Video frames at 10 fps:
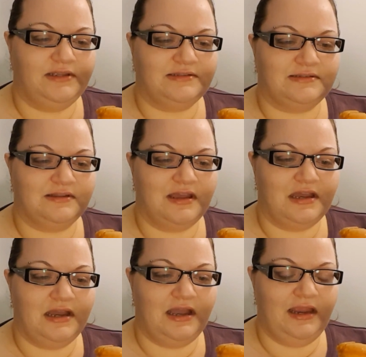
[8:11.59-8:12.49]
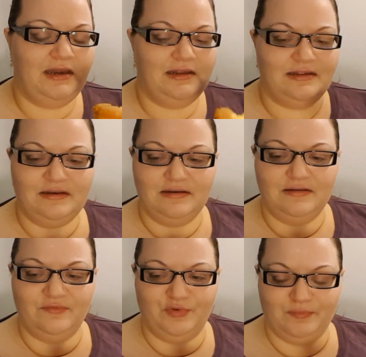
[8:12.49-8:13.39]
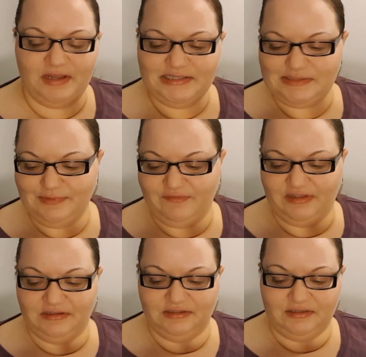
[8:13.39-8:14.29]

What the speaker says: is it reminds me of a